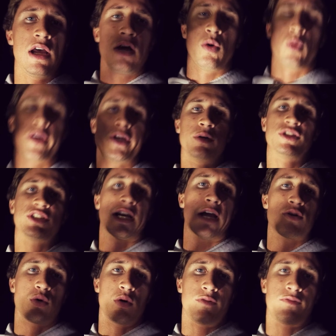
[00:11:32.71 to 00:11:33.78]
We use
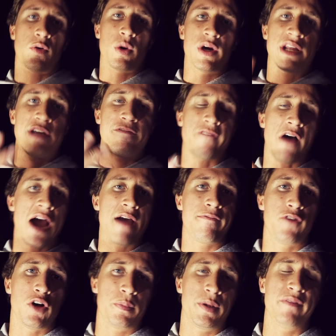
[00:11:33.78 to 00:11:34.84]
Schedule 40
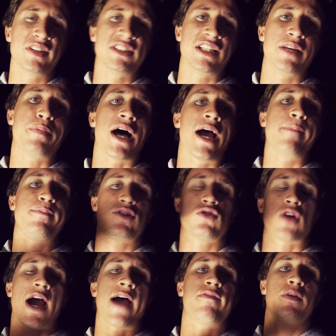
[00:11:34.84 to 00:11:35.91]
5-foot PVC pipes,
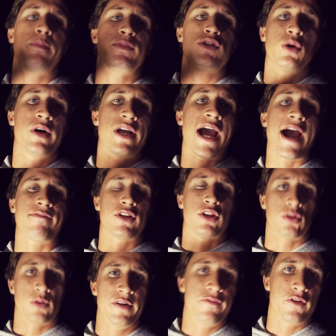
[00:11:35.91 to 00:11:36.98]
drive them 2.5 to
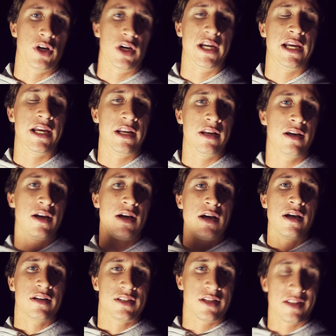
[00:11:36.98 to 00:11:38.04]
3 foot in
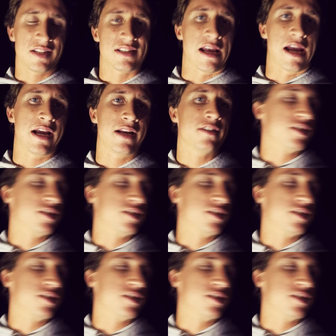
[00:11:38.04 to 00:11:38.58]
to the sand.